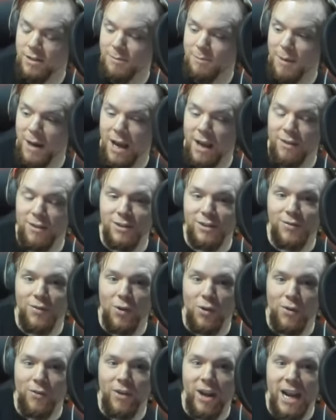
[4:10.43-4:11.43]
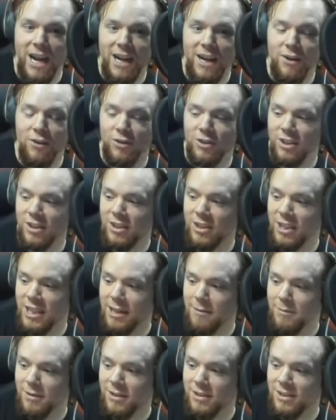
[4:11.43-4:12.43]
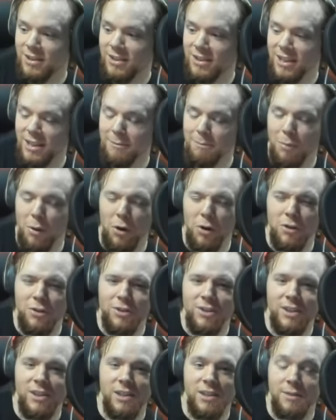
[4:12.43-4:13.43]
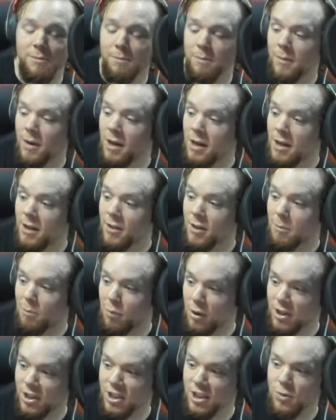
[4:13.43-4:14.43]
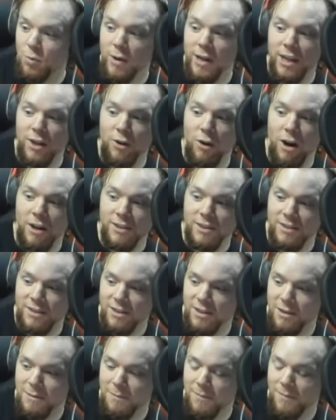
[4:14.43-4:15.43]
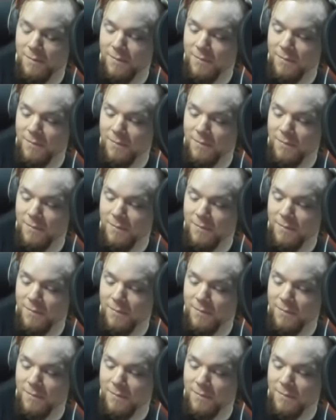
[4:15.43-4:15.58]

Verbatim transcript: path is full of haters and demons. He burns his the bridges when he crosses them.